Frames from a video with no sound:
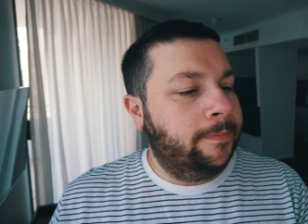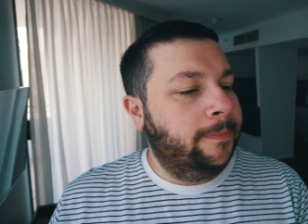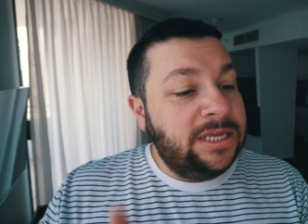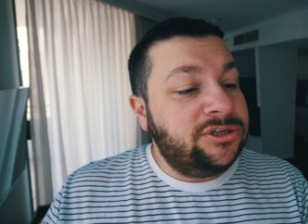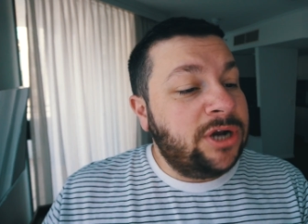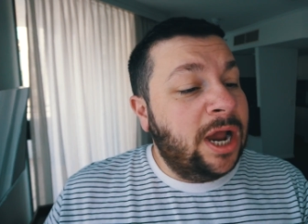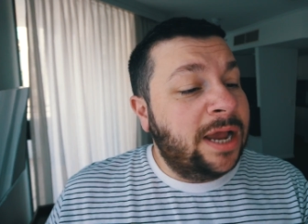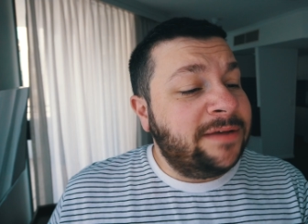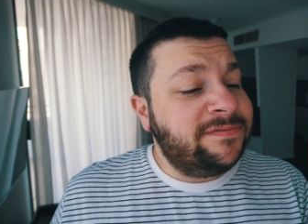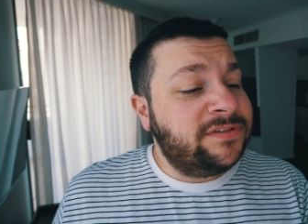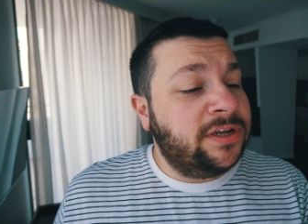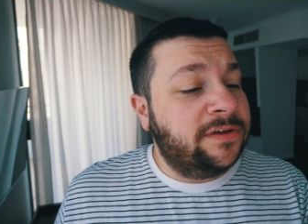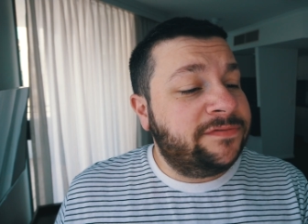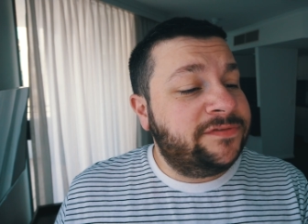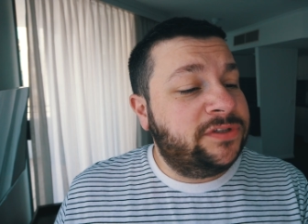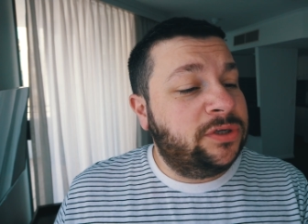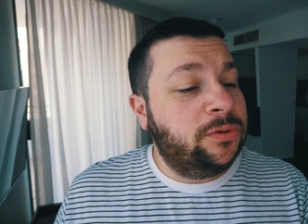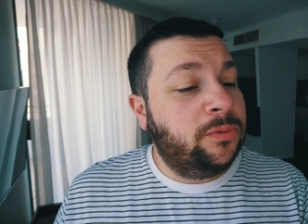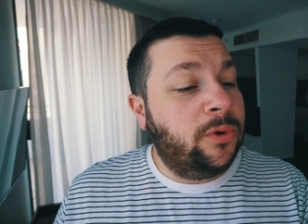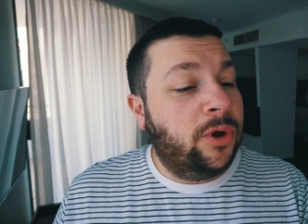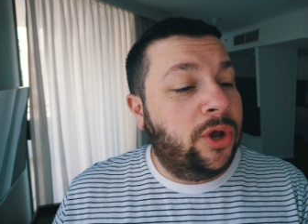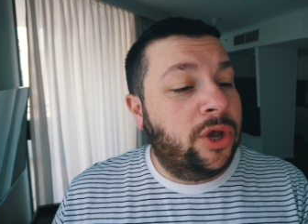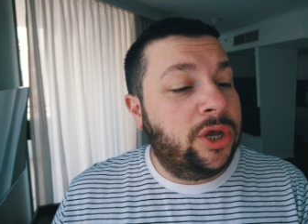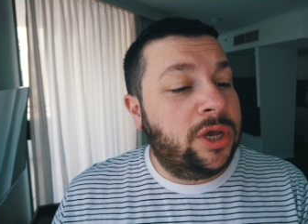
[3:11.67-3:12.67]
He drives off to
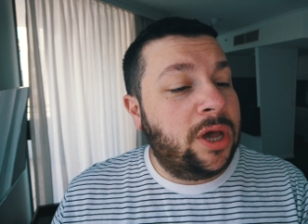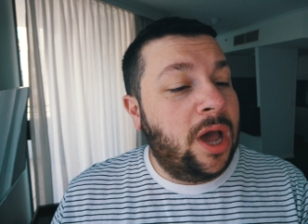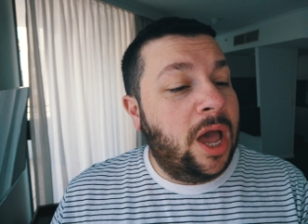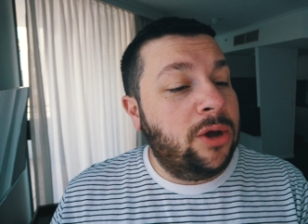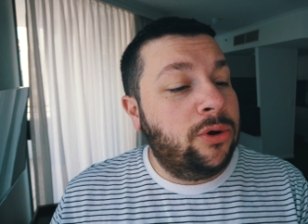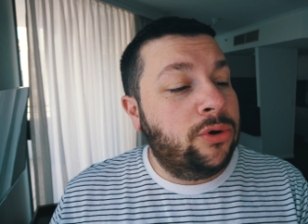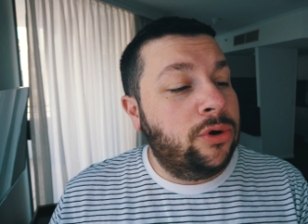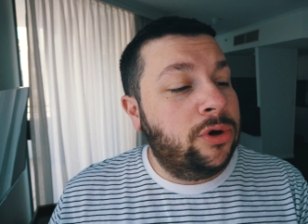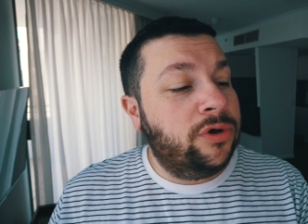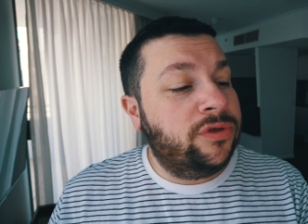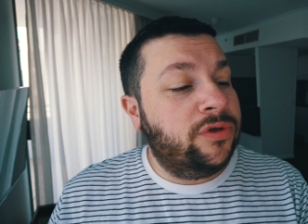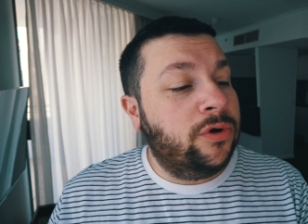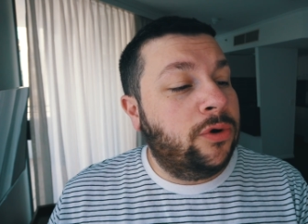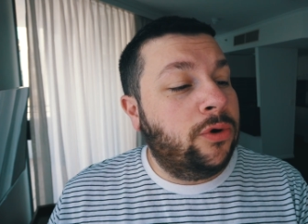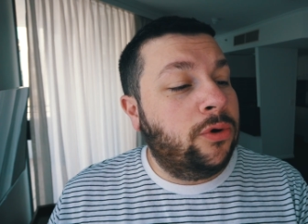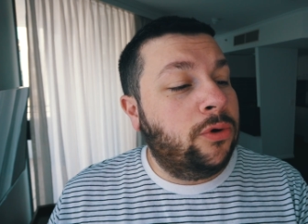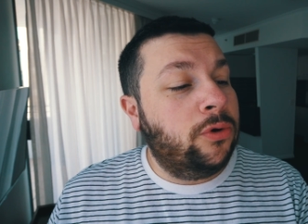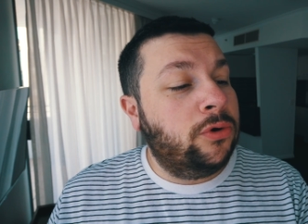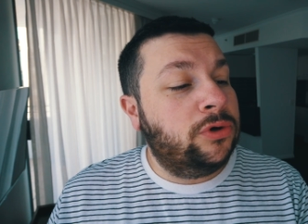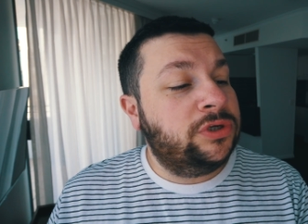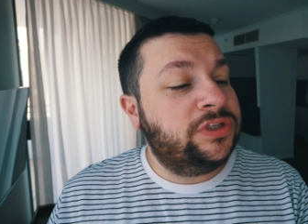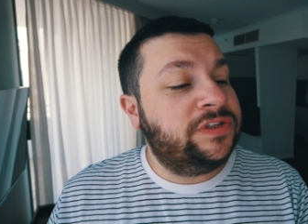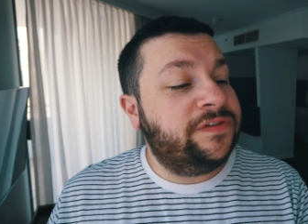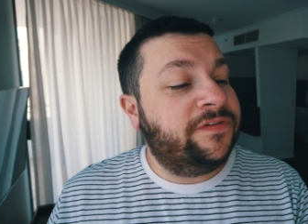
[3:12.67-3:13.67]
work. I hook the
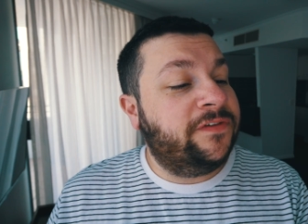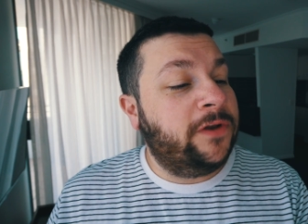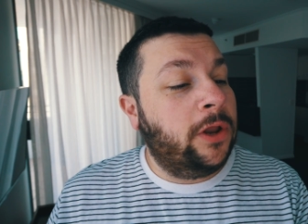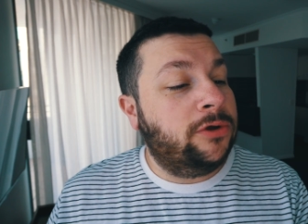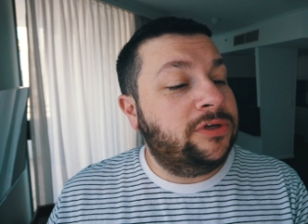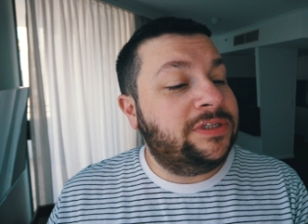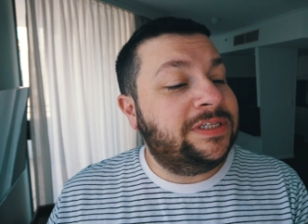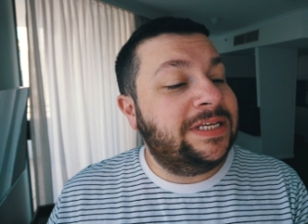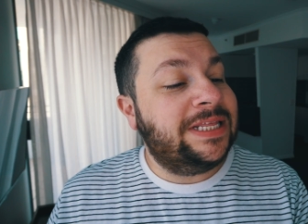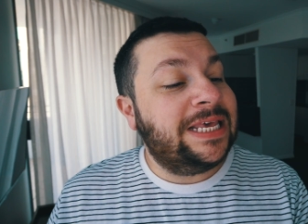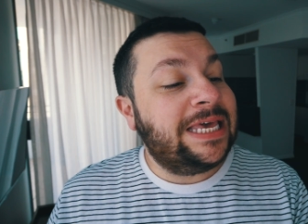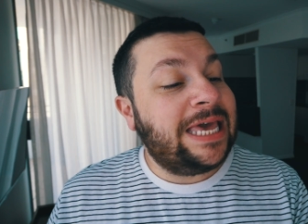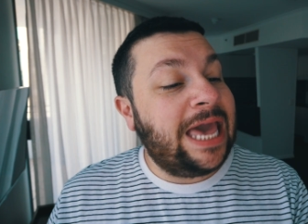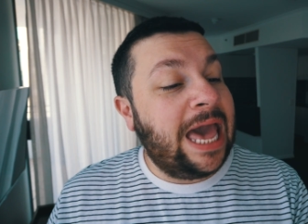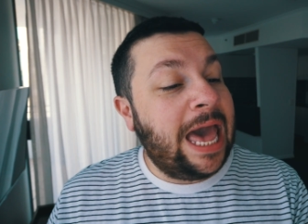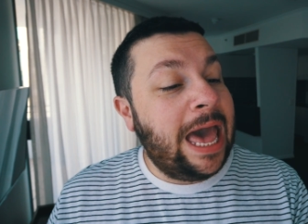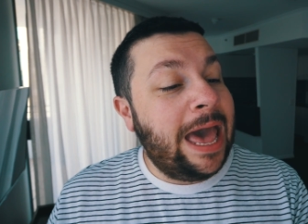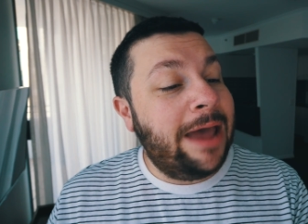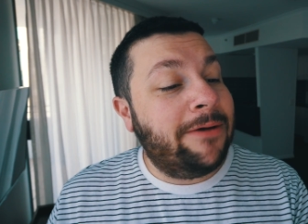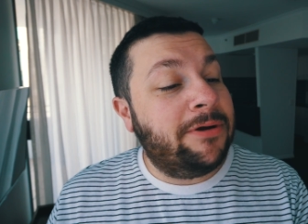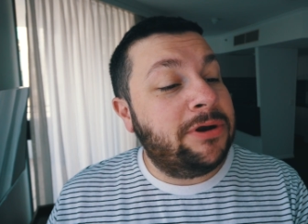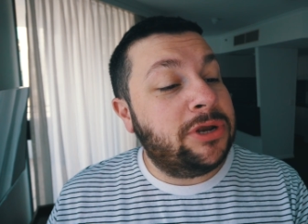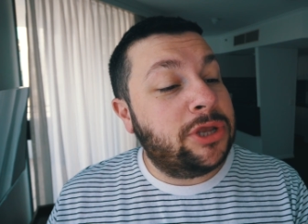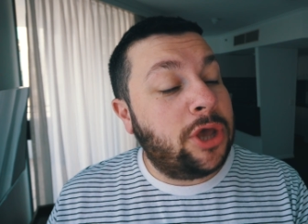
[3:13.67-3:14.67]
horse float to the
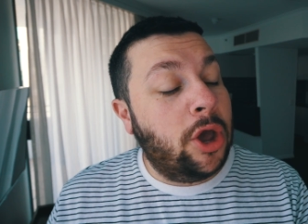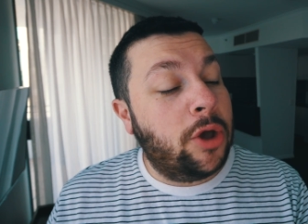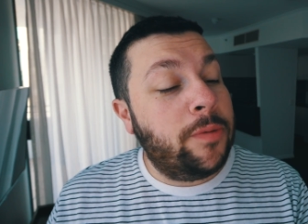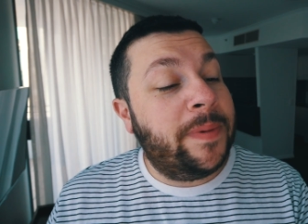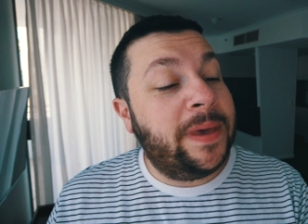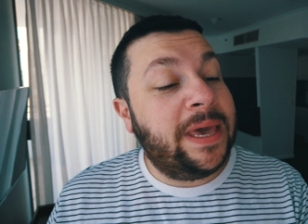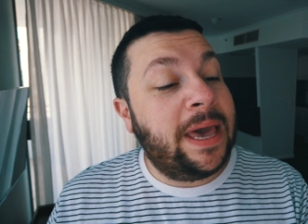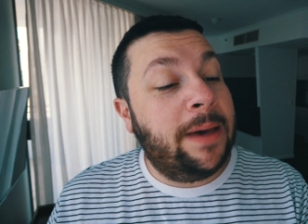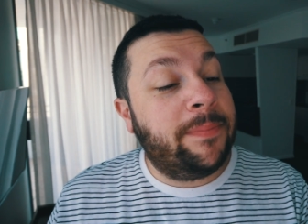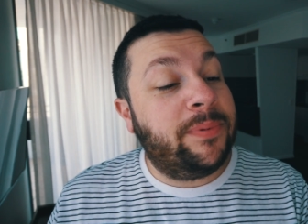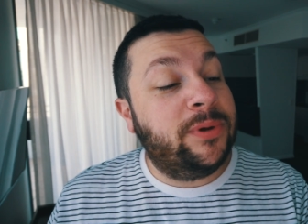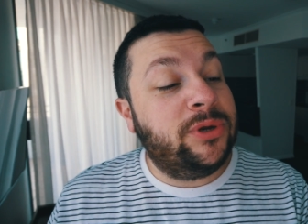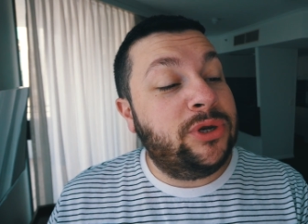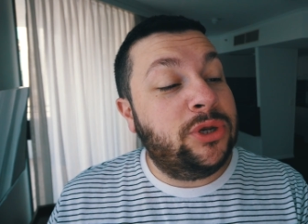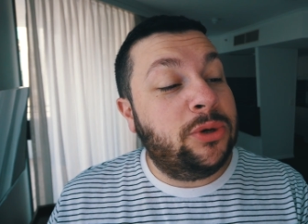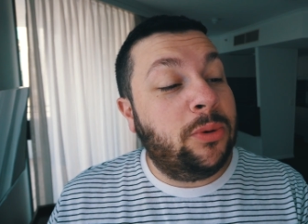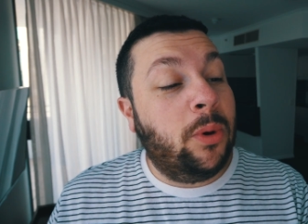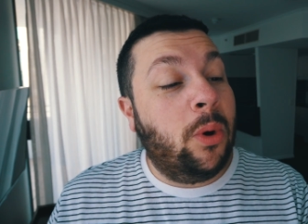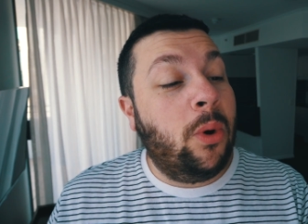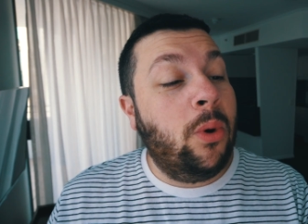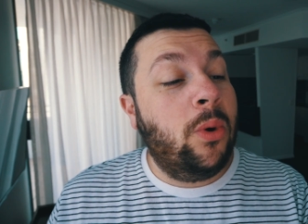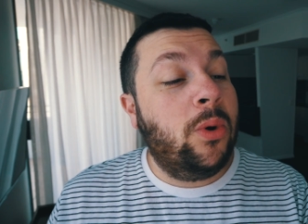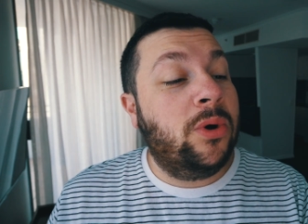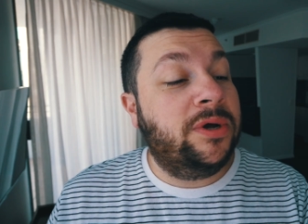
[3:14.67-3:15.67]
car and go pick up a new
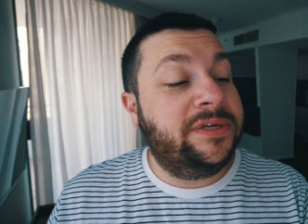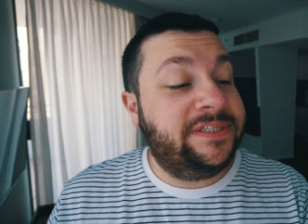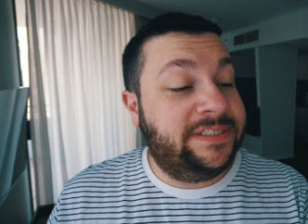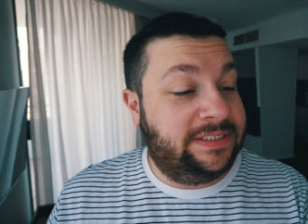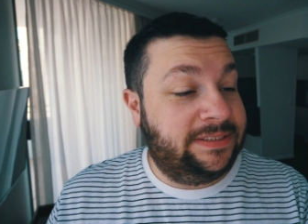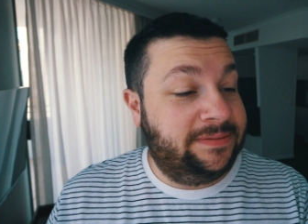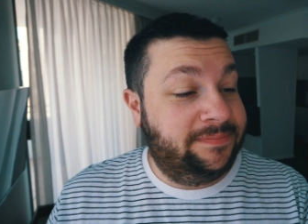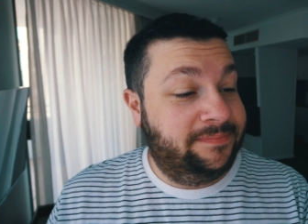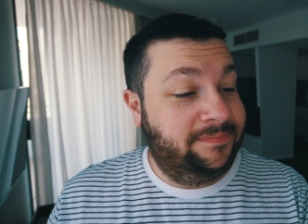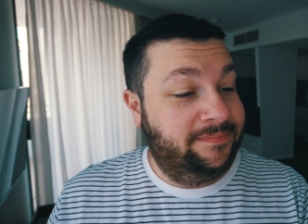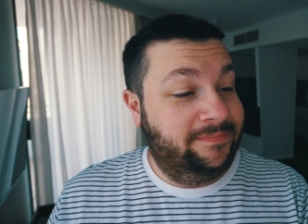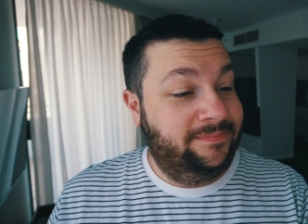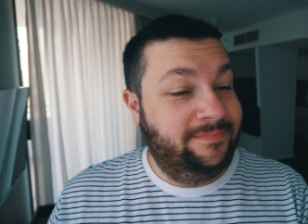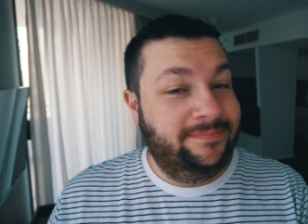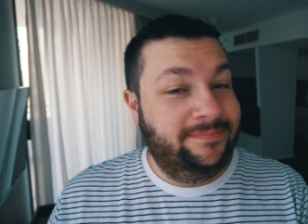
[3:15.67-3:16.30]
horse.